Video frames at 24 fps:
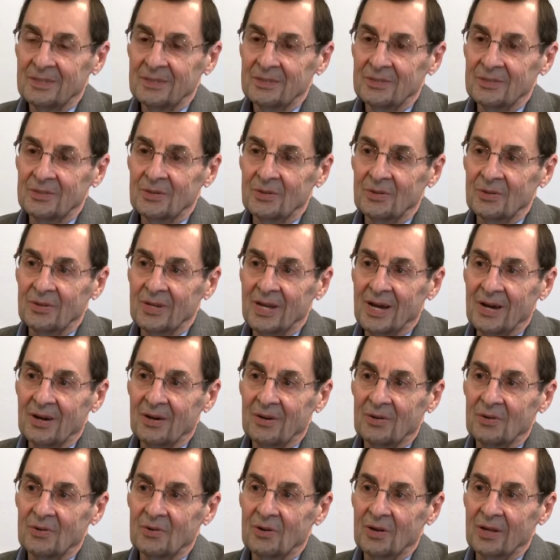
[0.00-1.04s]
So
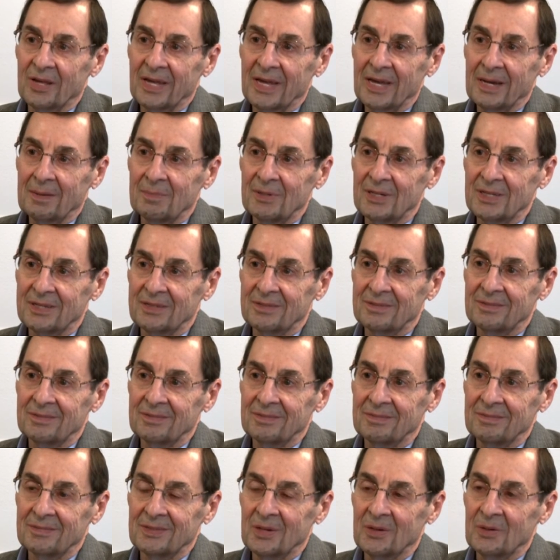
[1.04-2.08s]
now Abbott
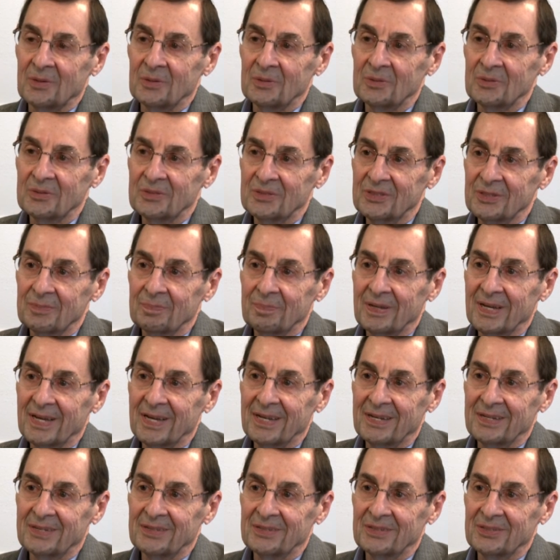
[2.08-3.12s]
owns the
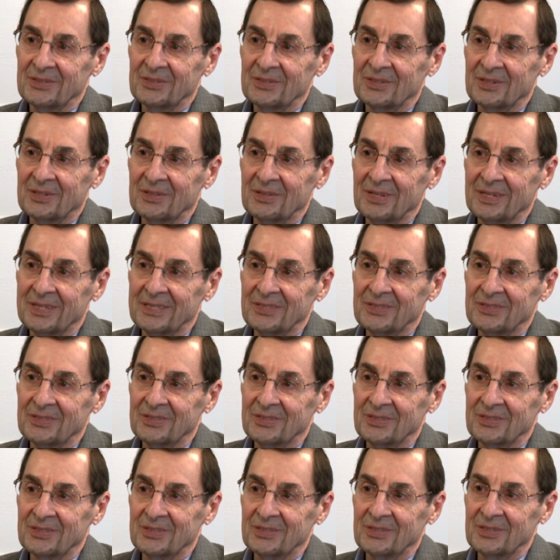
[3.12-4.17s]
patents or
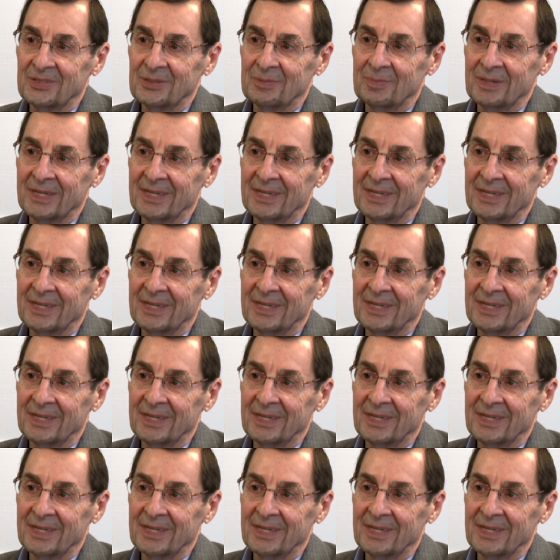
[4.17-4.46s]
licenses the